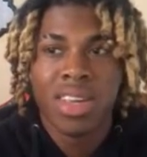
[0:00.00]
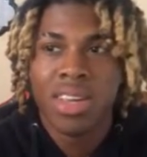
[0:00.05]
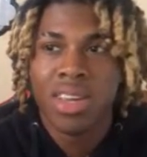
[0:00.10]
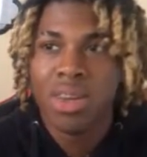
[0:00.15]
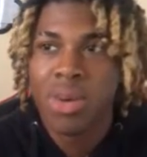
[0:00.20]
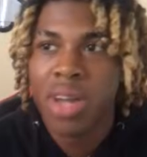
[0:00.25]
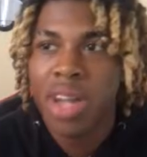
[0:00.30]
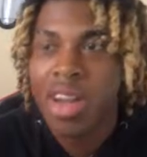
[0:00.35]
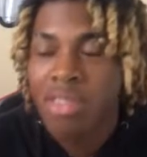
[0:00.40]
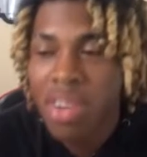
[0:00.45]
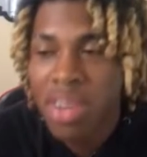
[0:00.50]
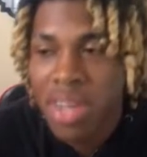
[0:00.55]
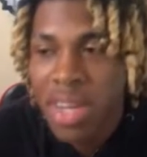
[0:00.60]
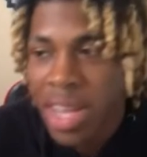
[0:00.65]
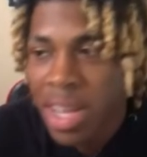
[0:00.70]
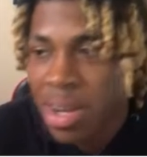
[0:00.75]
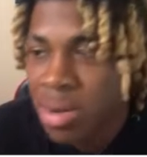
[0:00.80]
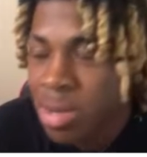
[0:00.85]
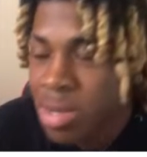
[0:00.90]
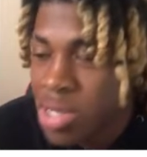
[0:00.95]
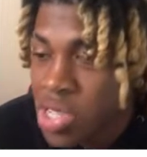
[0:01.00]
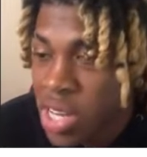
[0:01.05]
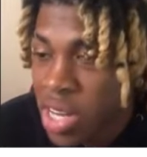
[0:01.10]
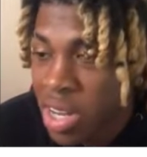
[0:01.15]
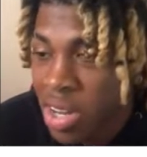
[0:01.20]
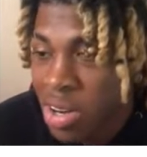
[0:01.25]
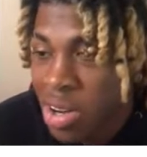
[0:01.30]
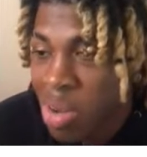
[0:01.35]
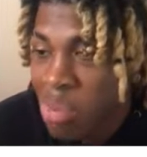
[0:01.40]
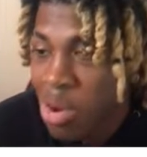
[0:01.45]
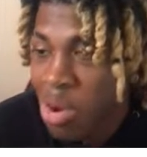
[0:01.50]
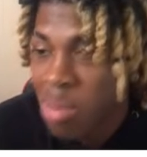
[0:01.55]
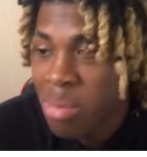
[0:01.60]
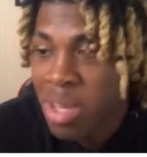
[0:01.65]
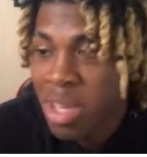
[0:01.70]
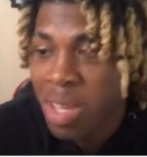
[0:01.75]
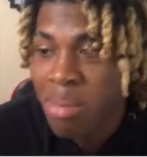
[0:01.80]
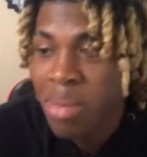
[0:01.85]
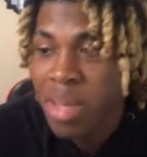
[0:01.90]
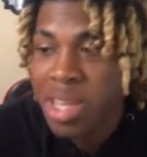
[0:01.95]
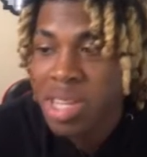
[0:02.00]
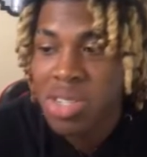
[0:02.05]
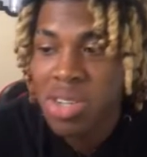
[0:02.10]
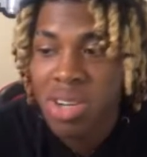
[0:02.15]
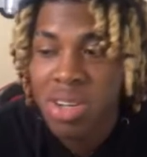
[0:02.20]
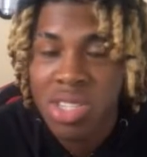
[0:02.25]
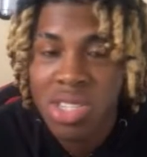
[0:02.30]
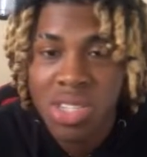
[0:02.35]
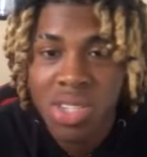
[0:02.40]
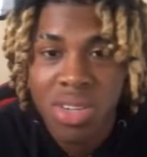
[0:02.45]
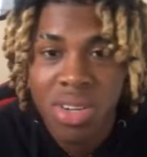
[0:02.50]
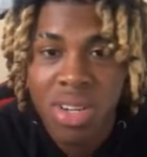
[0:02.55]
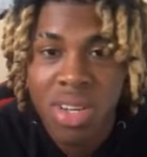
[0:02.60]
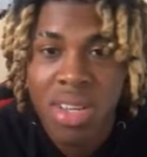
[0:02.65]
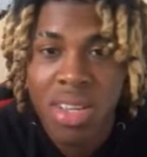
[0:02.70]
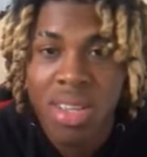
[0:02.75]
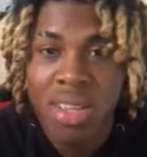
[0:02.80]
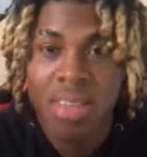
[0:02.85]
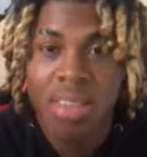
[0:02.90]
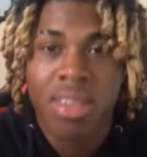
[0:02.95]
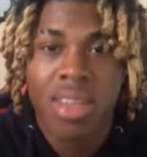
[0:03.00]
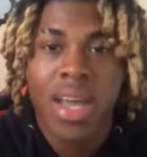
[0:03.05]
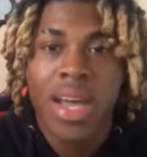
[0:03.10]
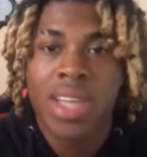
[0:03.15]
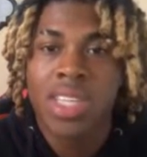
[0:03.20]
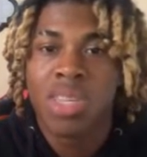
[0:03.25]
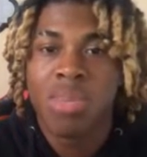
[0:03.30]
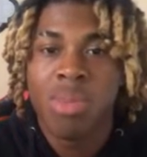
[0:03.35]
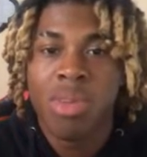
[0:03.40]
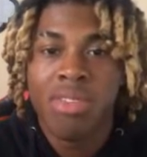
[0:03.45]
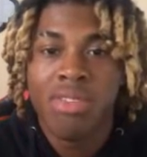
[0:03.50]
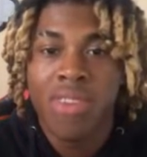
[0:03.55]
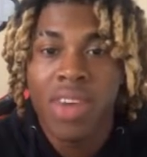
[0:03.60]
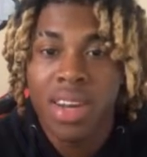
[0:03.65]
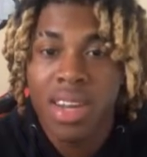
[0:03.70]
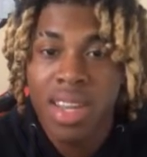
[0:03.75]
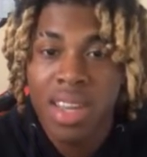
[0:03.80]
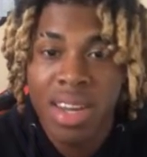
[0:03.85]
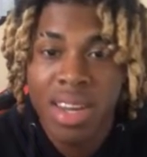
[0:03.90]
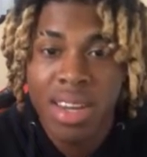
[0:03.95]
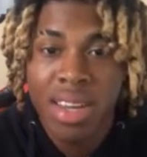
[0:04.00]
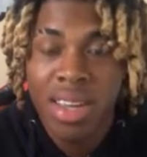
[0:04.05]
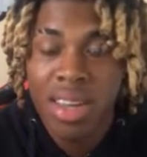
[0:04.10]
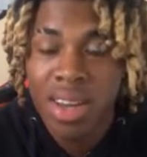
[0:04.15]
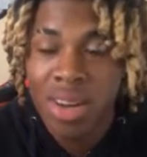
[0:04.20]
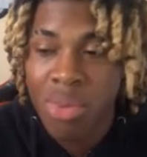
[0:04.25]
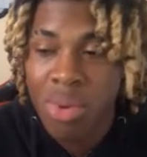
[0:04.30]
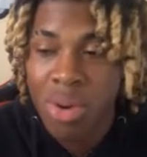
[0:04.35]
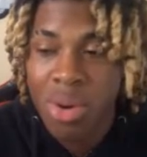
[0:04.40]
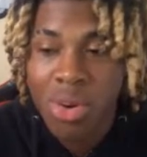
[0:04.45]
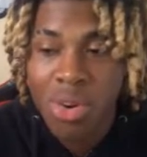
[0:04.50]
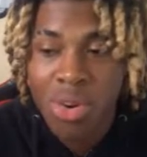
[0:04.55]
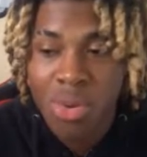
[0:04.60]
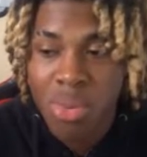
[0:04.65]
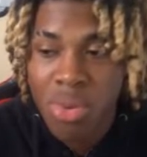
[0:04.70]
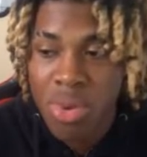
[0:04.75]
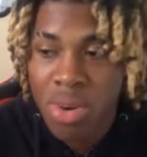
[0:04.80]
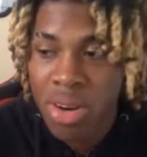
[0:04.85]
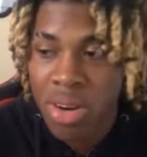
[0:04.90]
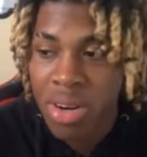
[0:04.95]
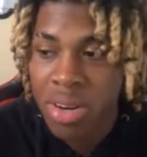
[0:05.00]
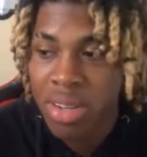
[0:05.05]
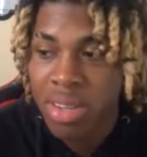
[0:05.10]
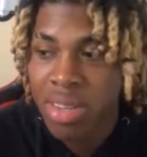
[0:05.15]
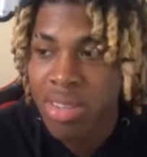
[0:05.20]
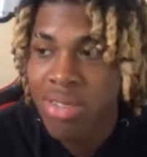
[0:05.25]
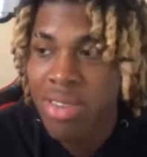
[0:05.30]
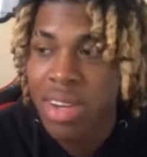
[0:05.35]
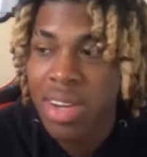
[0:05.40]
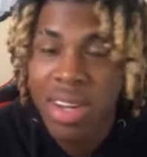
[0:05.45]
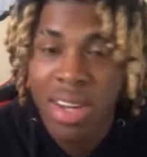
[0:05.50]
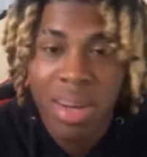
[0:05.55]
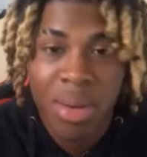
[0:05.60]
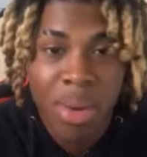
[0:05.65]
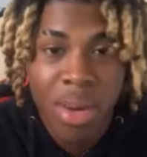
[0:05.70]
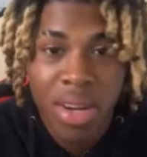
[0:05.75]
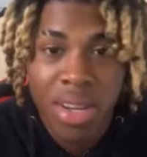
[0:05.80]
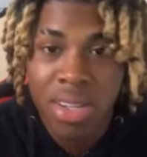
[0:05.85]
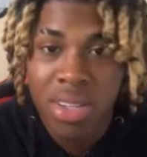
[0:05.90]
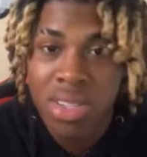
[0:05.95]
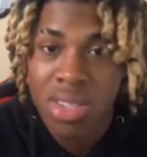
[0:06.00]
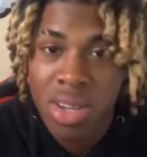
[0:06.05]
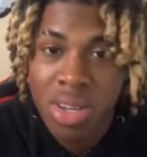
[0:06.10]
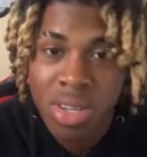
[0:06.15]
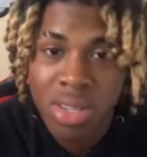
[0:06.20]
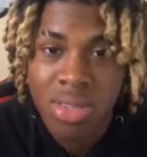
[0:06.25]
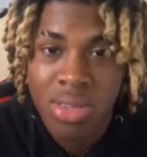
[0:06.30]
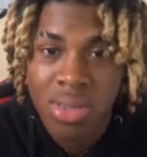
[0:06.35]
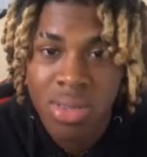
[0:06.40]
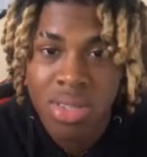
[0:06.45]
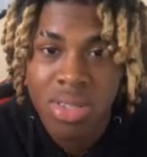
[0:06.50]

you know every day they're checking up on me and make sure i'm straight asking me if i need any help with homework if i need anybody to talk to